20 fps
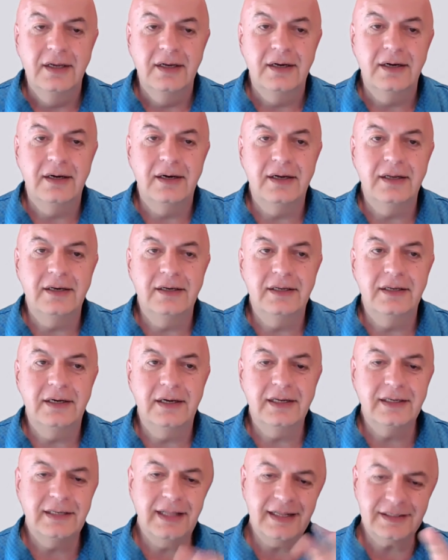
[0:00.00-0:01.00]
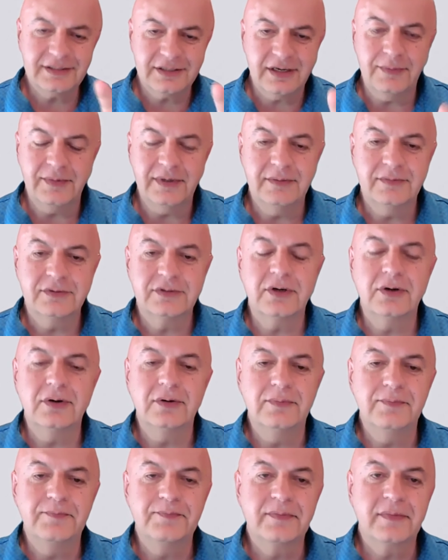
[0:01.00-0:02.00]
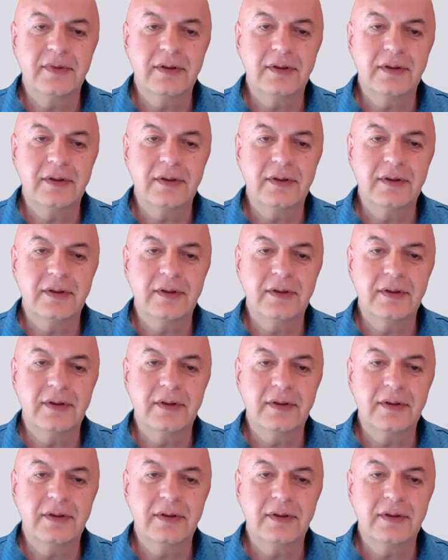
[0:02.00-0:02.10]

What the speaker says: And that's coming. So